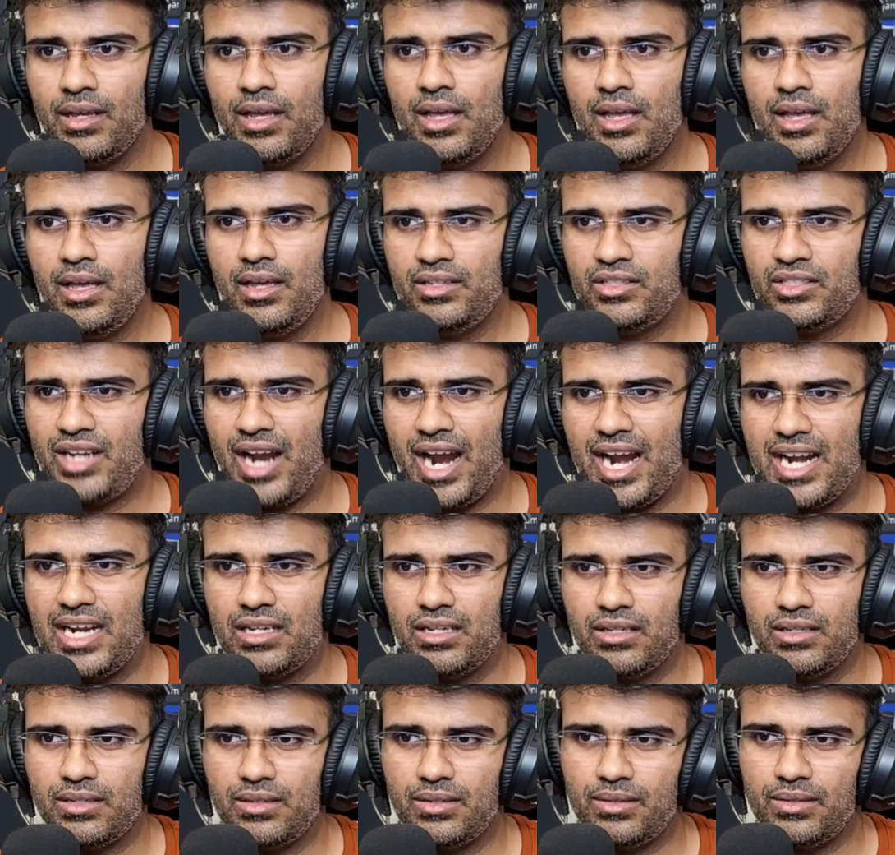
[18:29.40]
It's kind
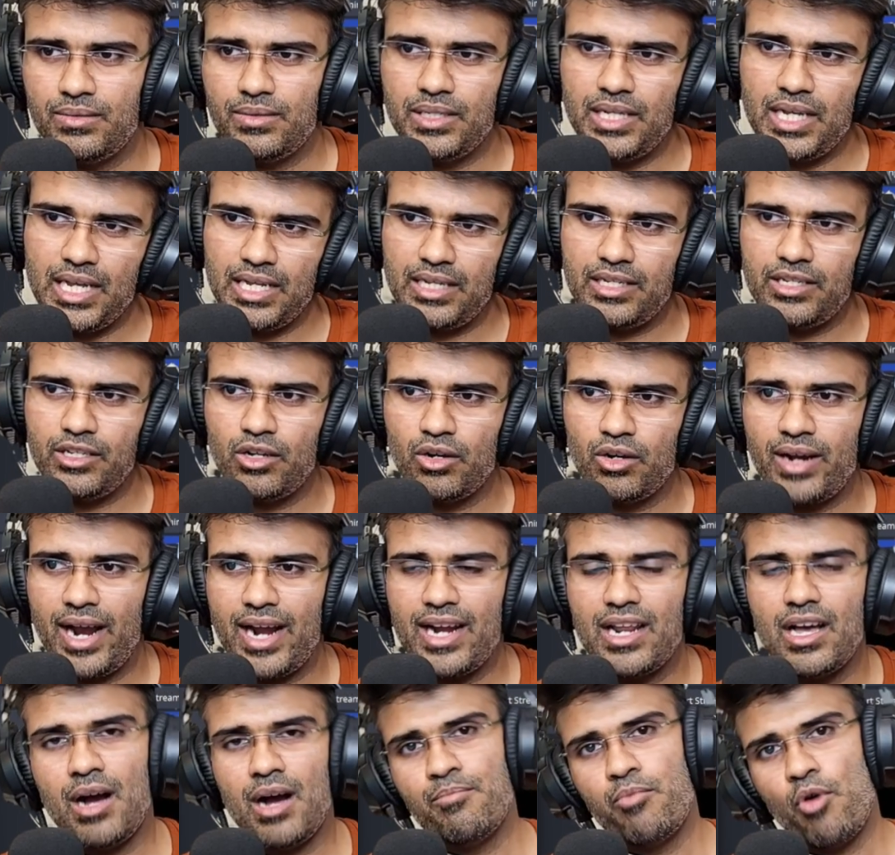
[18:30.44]
of
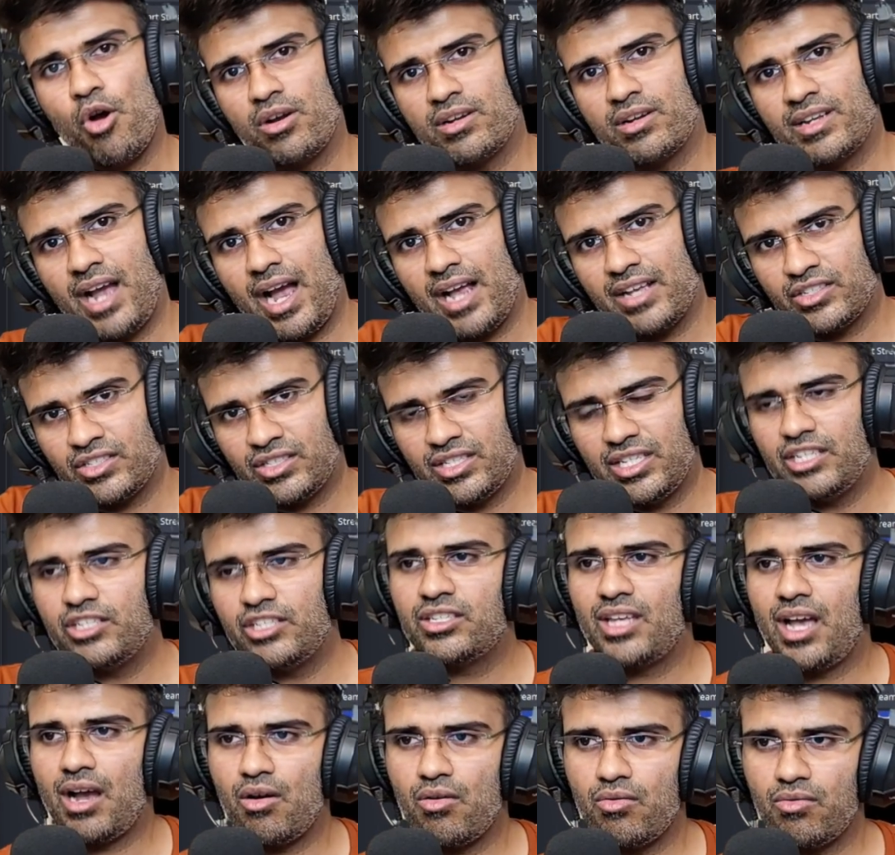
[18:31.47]
a podcasty
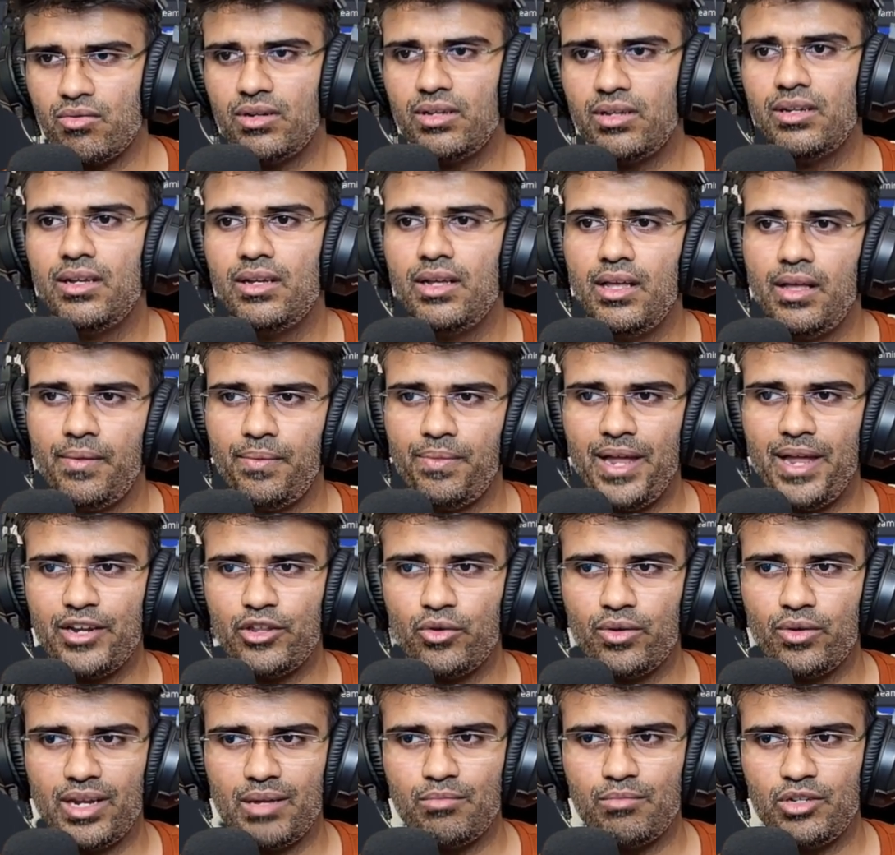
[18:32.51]
sound that
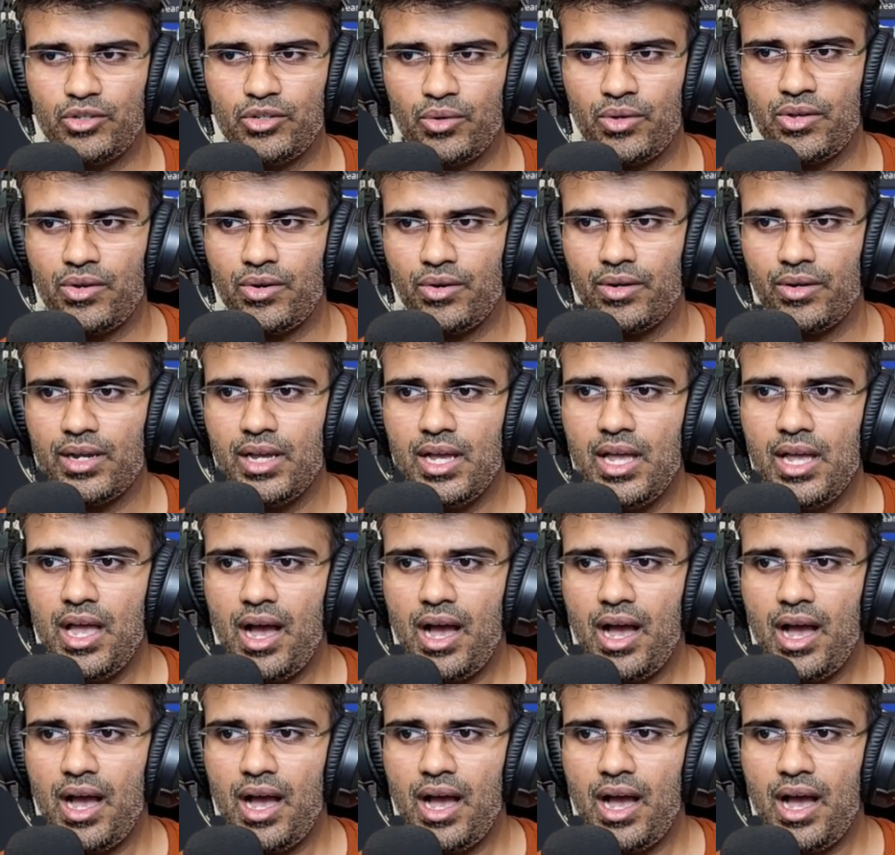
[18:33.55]
you're able to hear.